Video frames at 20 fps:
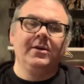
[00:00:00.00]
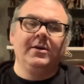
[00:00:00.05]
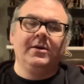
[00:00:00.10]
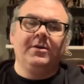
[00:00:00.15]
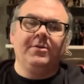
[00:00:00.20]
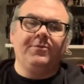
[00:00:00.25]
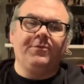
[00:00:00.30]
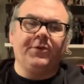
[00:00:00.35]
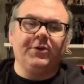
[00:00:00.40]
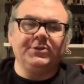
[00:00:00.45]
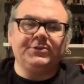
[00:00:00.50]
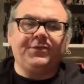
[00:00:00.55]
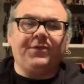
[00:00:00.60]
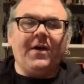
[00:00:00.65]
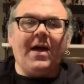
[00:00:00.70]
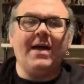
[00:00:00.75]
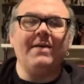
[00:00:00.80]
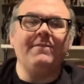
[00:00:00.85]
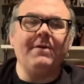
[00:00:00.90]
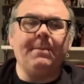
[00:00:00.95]
First
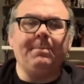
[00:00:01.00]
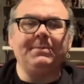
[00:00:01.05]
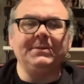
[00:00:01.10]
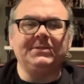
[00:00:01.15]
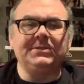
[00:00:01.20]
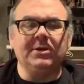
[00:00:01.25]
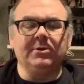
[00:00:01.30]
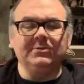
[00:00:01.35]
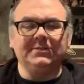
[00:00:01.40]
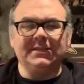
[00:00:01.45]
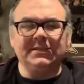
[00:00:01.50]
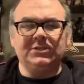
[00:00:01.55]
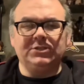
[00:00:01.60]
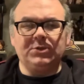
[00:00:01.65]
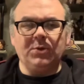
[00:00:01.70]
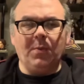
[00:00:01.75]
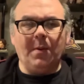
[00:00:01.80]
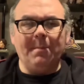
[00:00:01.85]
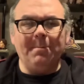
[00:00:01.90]
5 episodes. Let's do a